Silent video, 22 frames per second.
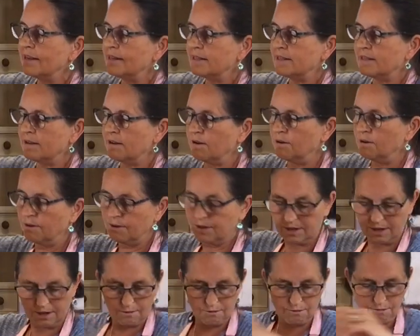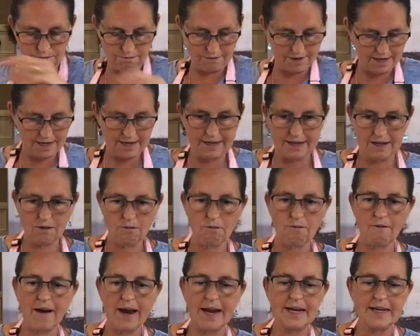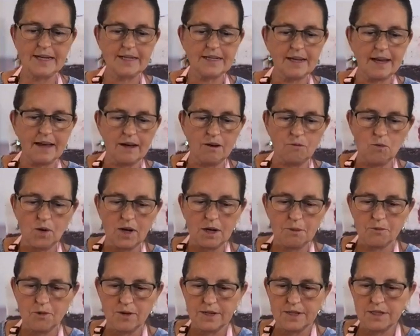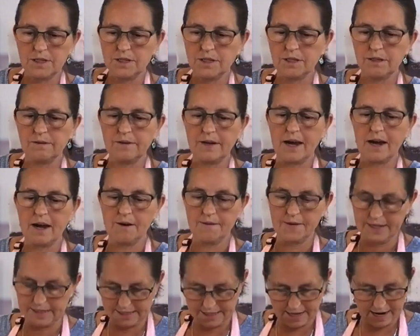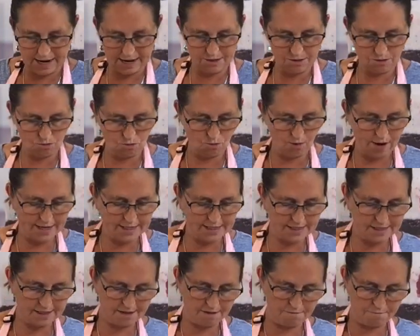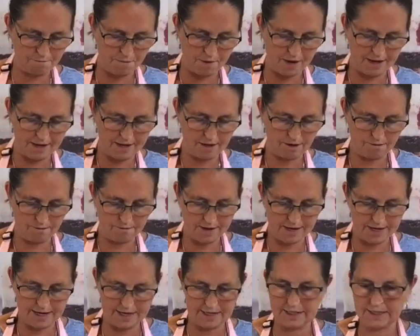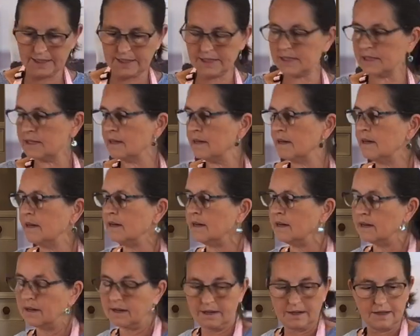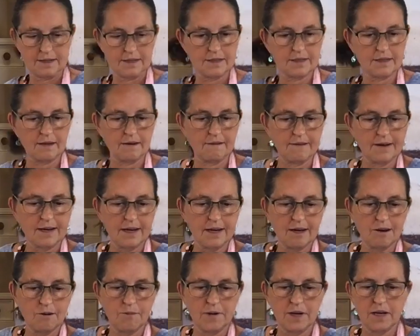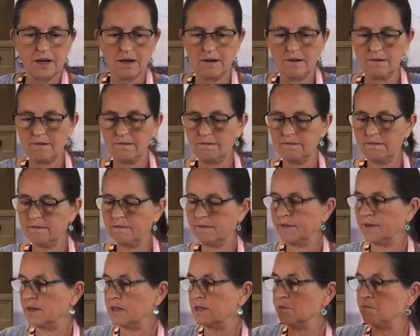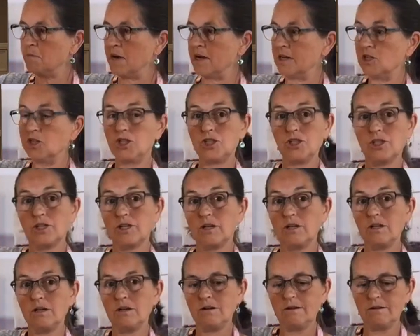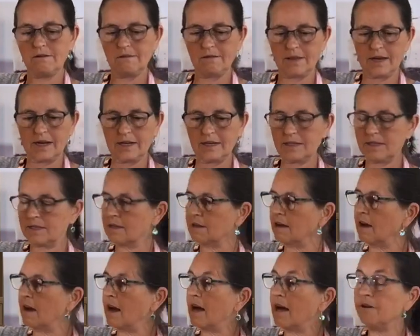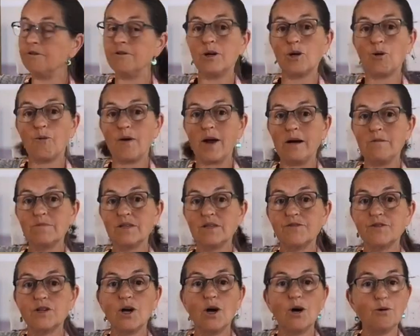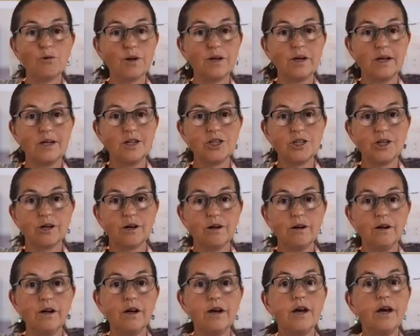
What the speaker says: So really great. And what I'm going to do now is add the rest of my ingredients. So here we go. There's my sugar. That's 100 grams of coconut sugar.